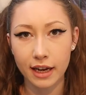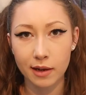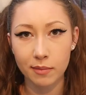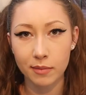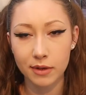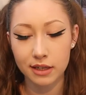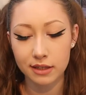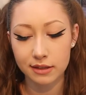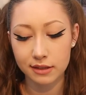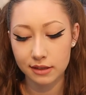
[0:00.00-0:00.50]

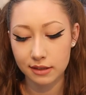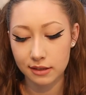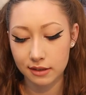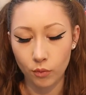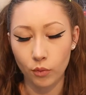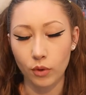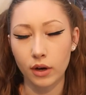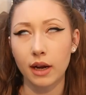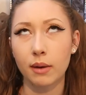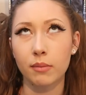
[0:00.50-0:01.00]
game is.
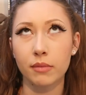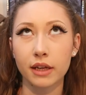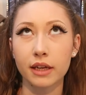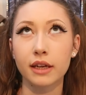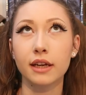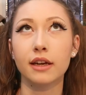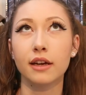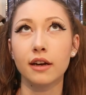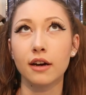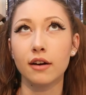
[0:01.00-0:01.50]
What I'm
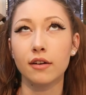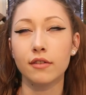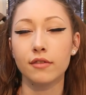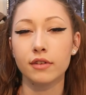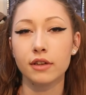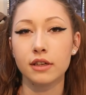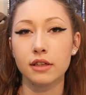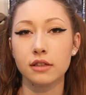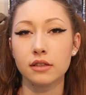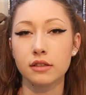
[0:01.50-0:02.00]
thinking
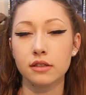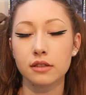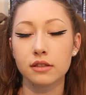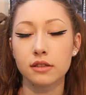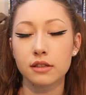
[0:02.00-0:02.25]
of is